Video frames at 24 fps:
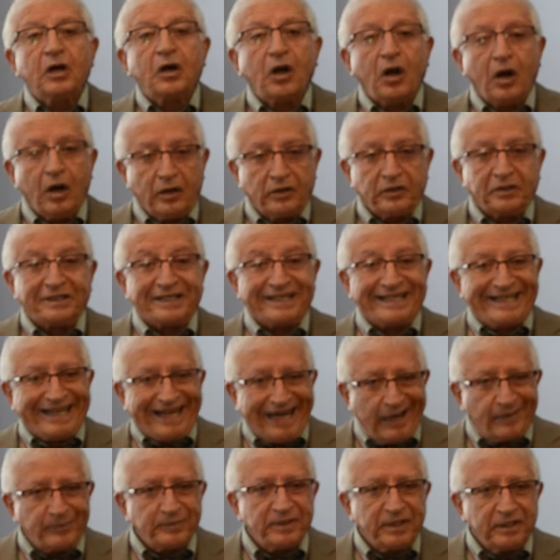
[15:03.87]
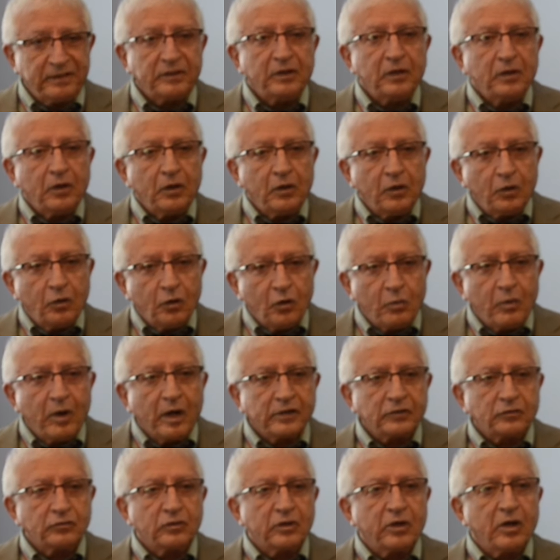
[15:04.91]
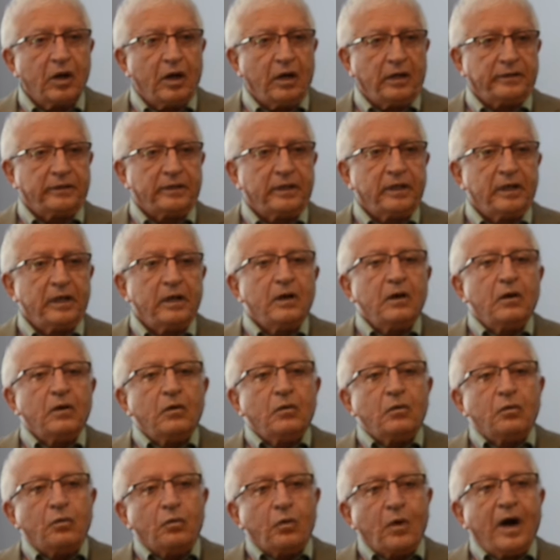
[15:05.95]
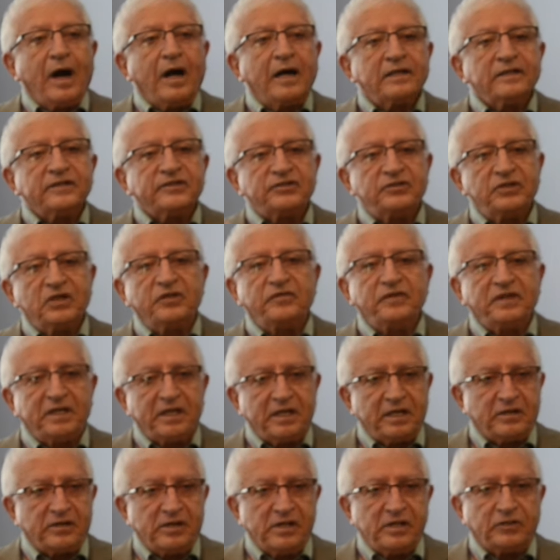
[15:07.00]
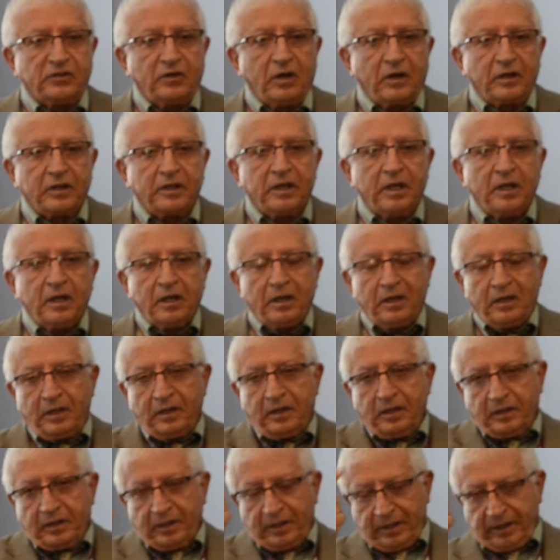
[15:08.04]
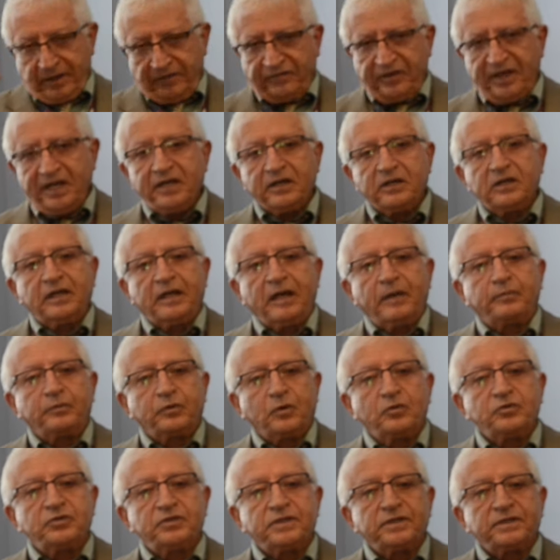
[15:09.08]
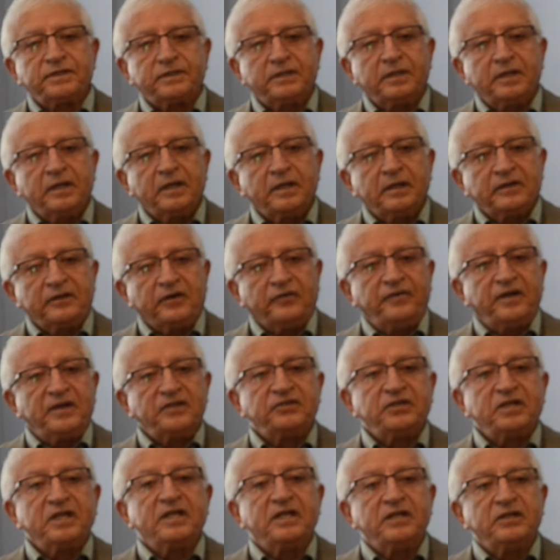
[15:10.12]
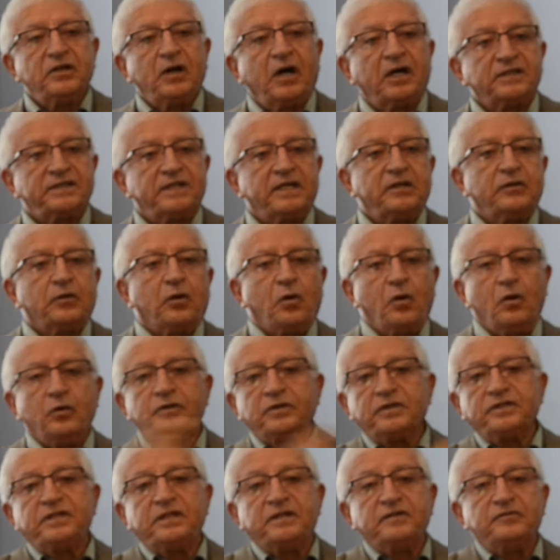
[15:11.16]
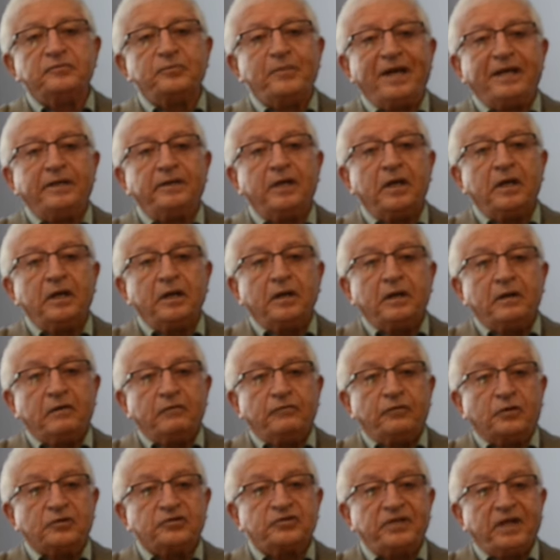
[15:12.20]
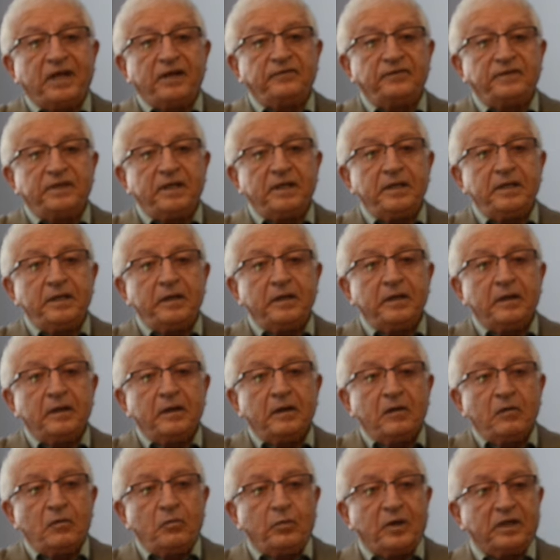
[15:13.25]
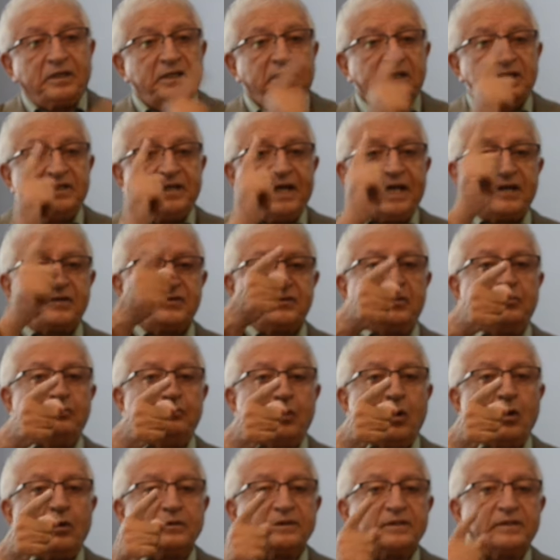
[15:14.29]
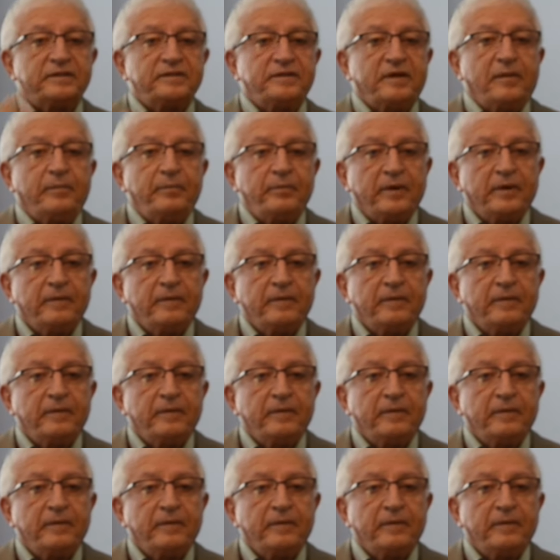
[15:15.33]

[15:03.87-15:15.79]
Khan, Captain Humayun Khan. While serving in Iraq, a vehicle approaches. The first thing he does, he orders his men for safety, but he takes the bold step